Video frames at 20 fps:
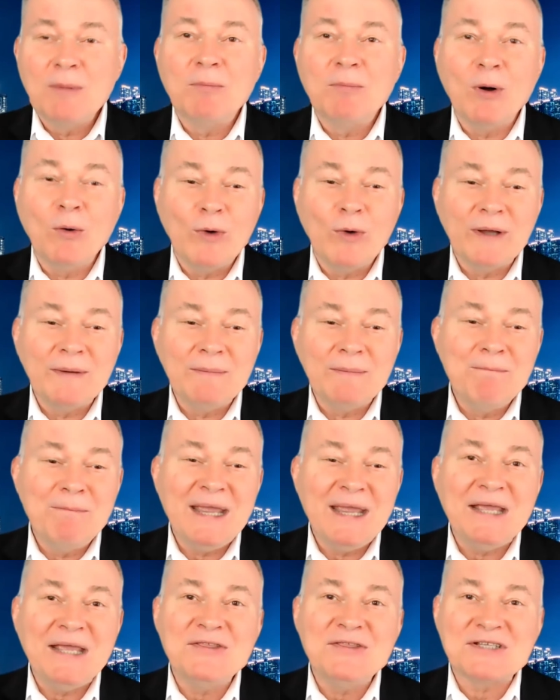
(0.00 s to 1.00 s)
but what
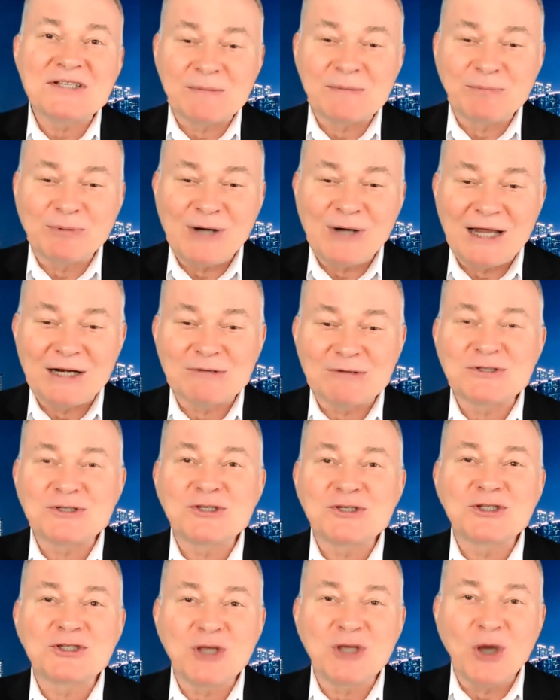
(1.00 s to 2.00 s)
made The Sopranos
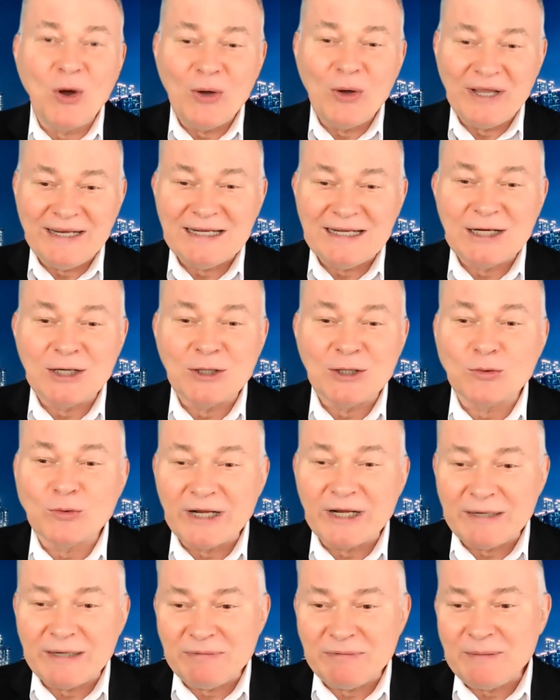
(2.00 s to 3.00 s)
so
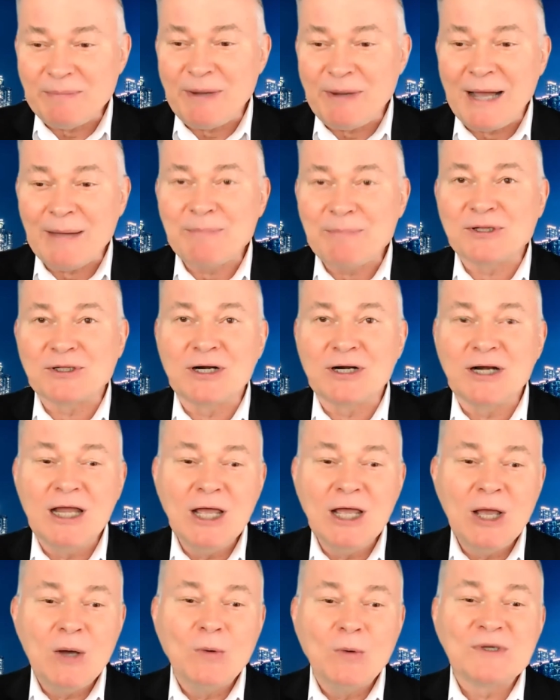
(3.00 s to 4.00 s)
incredibly popular
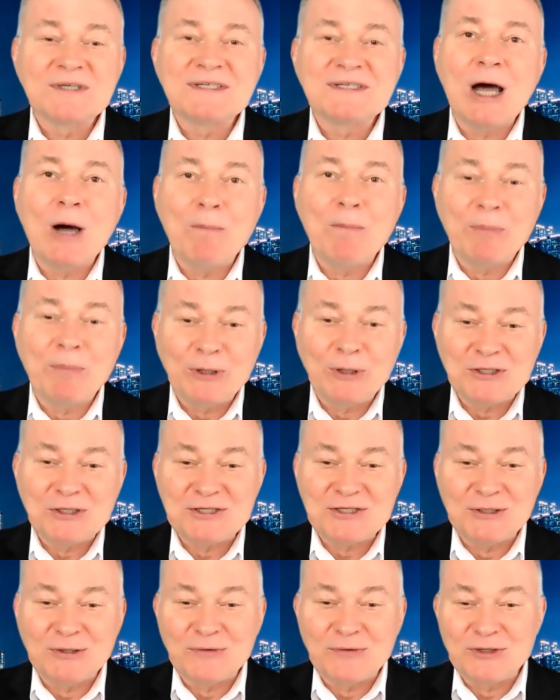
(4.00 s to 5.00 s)
was how
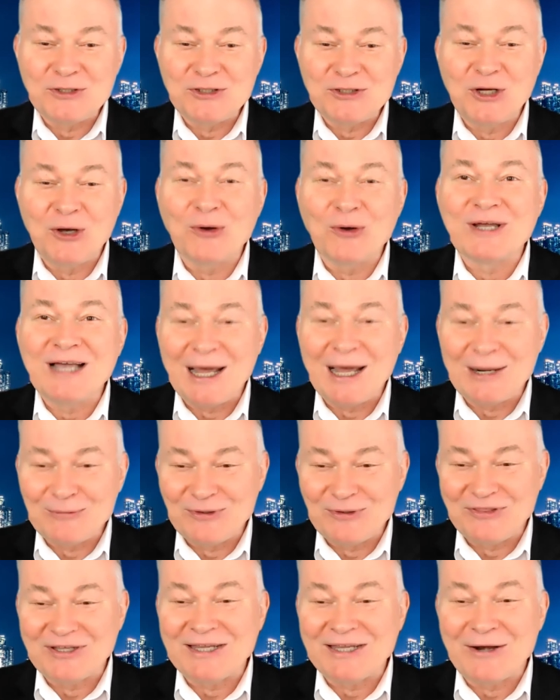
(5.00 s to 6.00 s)
personal the show got
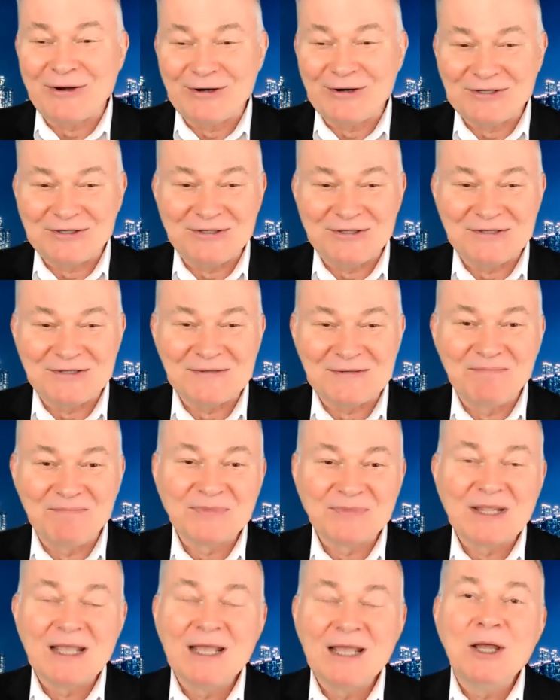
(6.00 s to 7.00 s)
with the characters.
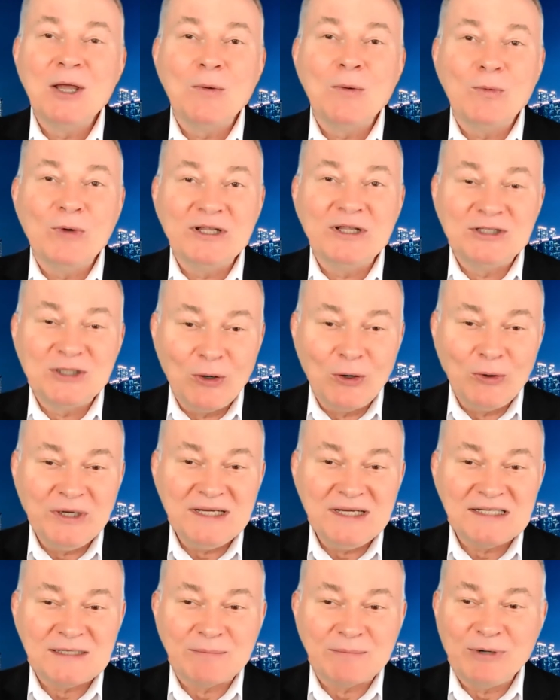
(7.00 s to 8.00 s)
When
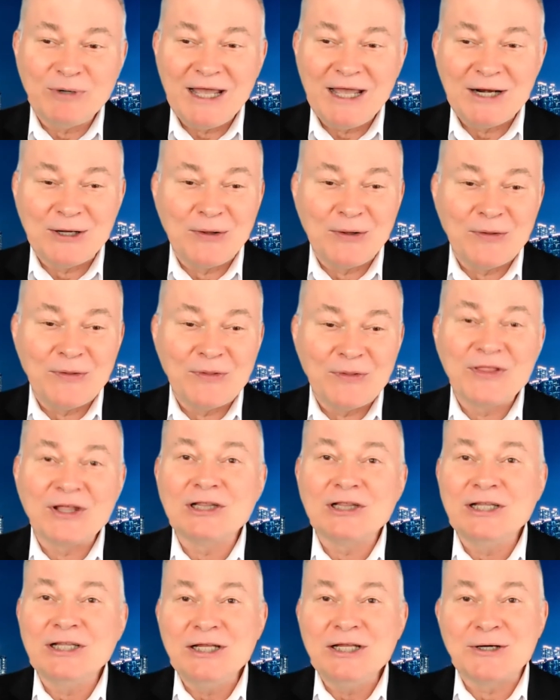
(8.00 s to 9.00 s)
Tony Soprano,
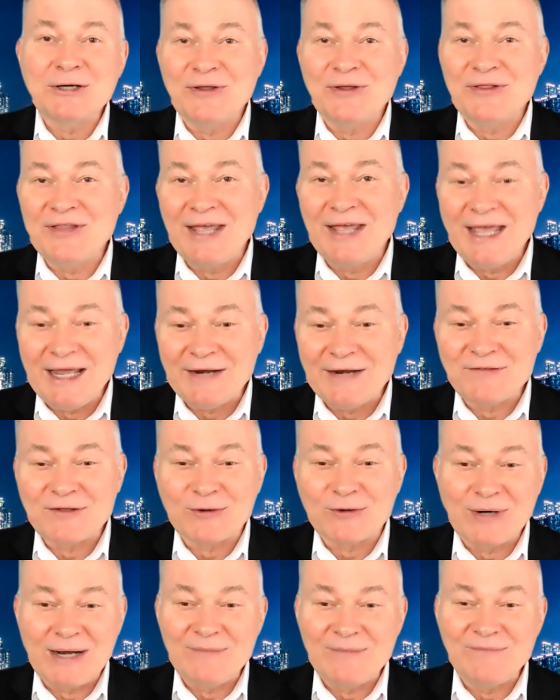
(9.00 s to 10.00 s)
the leader and the head of
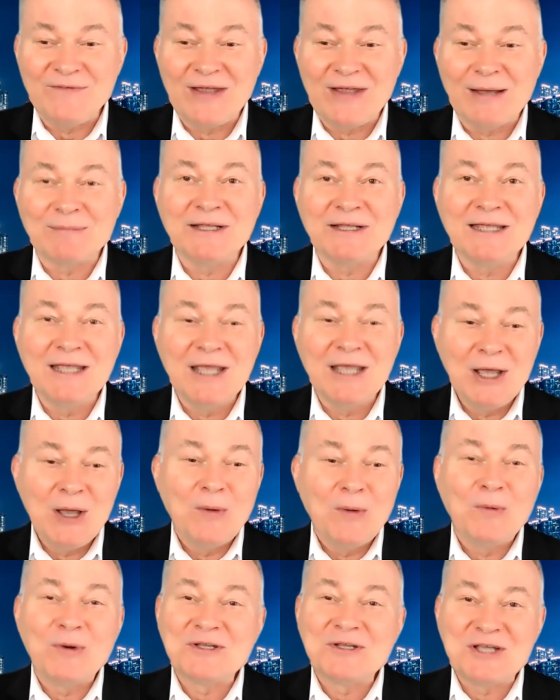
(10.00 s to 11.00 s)
the crime family,
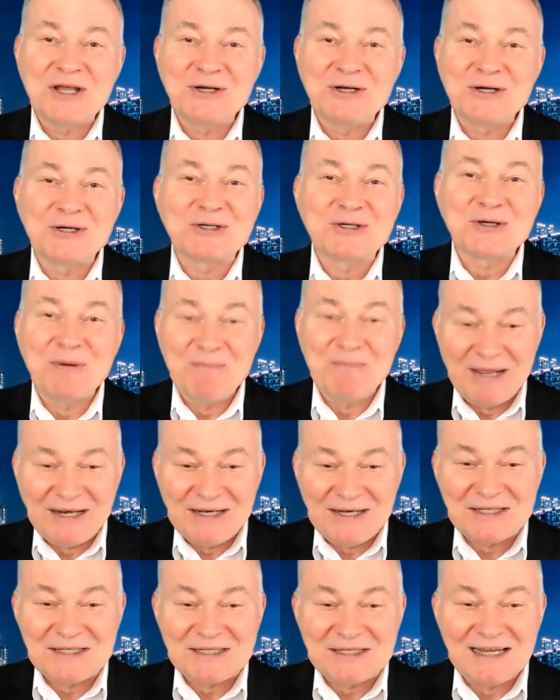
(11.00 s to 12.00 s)
was under
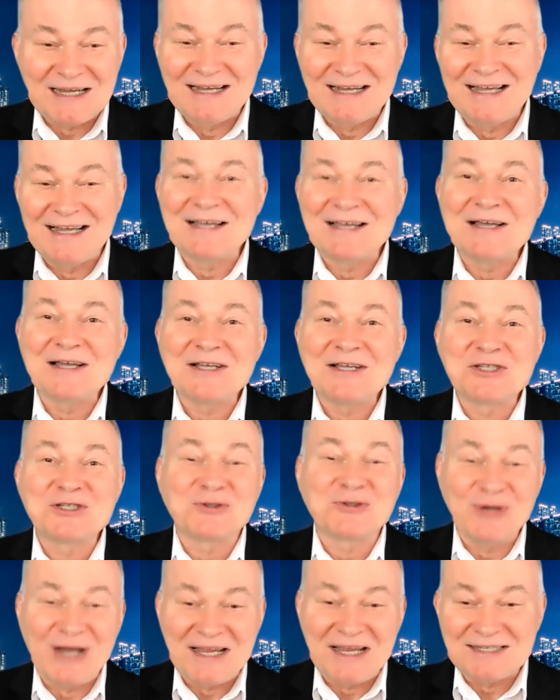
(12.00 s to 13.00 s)
tremendous
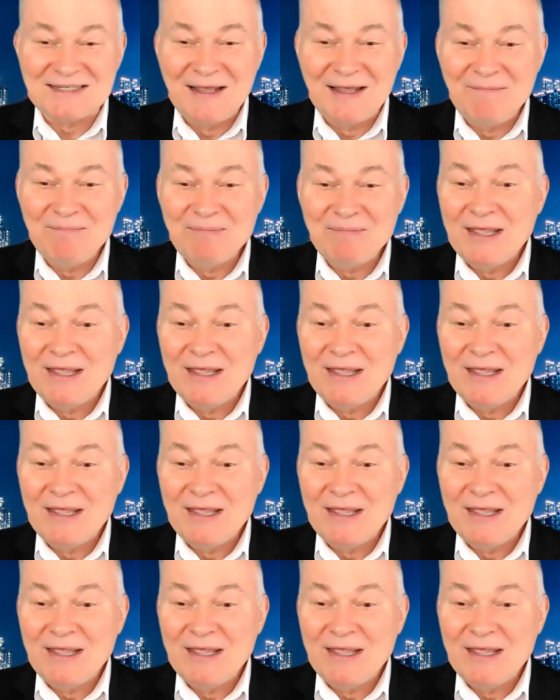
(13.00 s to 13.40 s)
stress,